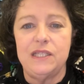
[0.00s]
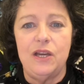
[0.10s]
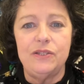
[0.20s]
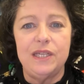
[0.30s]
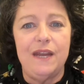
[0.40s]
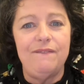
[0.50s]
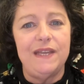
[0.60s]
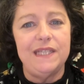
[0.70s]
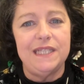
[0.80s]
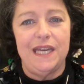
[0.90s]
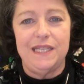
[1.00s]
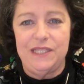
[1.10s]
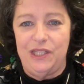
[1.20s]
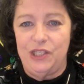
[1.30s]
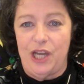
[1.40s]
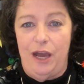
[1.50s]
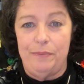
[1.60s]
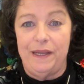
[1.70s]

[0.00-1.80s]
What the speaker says: And y'all did a fantastic job.